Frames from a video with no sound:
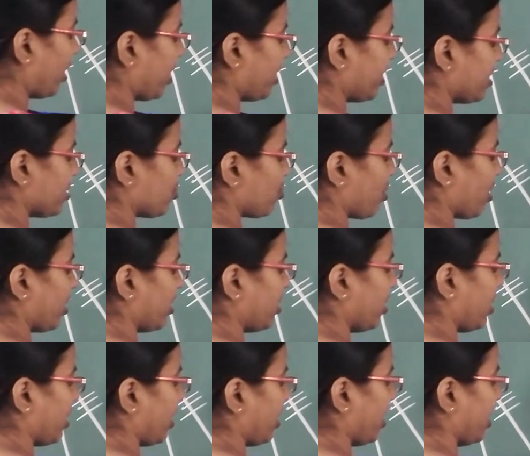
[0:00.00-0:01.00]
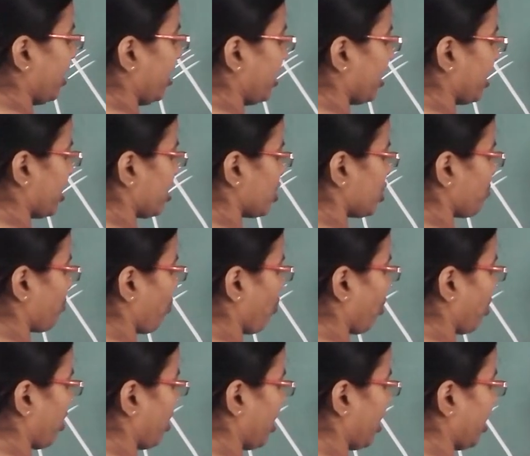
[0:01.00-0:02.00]
let us write the heading
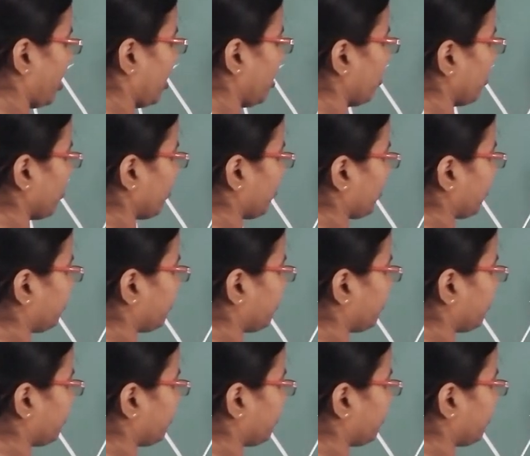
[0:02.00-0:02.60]
corresponding